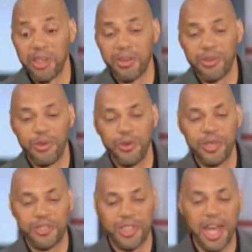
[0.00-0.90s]
you
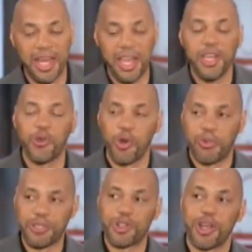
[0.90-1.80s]
could say any group
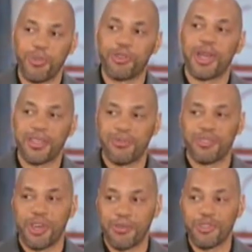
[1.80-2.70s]
that's trying to protect
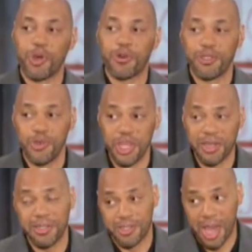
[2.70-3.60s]
themselves is always
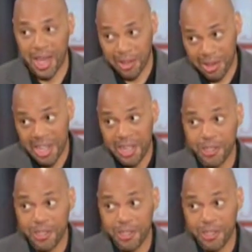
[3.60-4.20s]
uniquely silent.